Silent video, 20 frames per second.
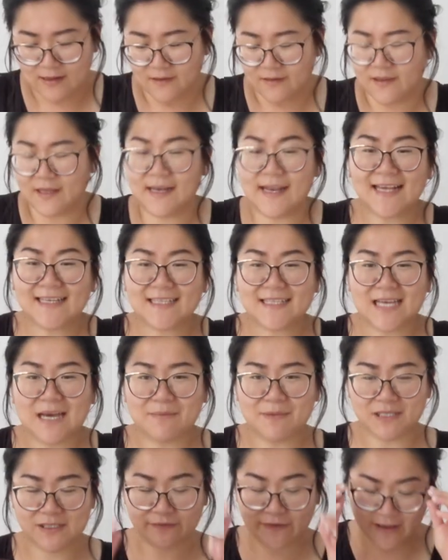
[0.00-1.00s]
The next
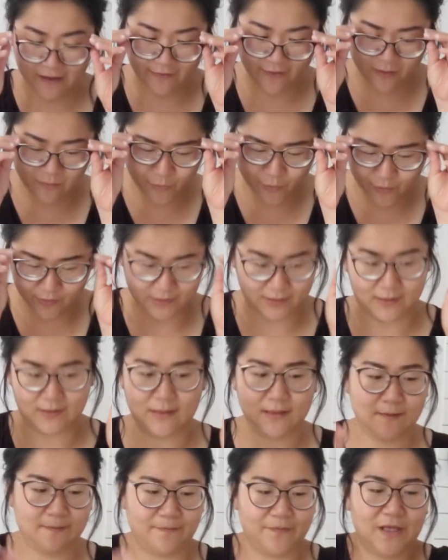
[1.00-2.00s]
step is very
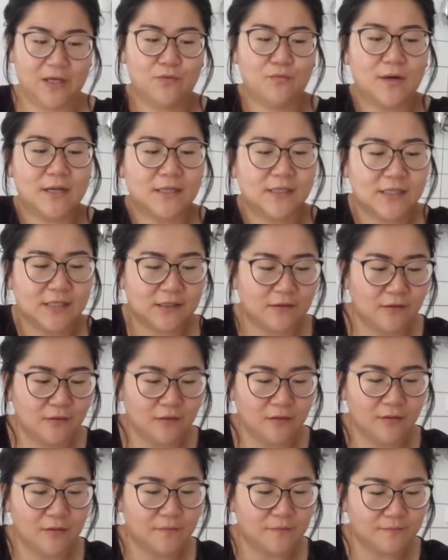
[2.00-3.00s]
important. You want
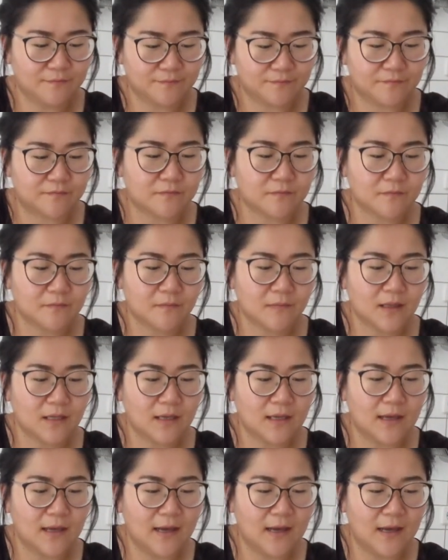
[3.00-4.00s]
to
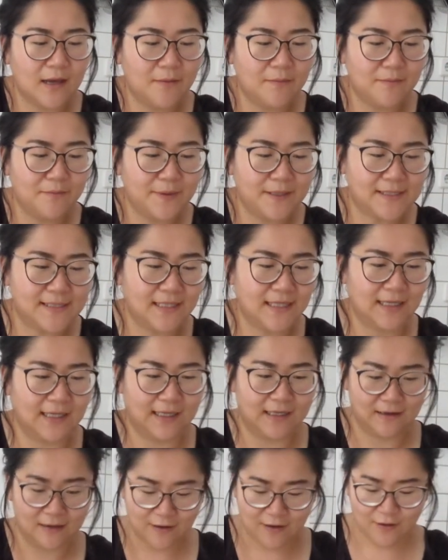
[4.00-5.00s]

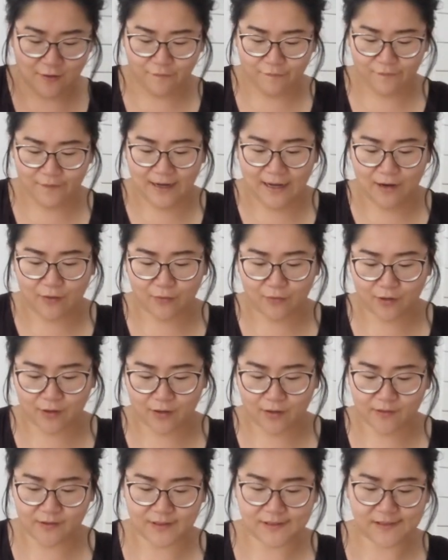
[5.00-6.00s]
basically flour the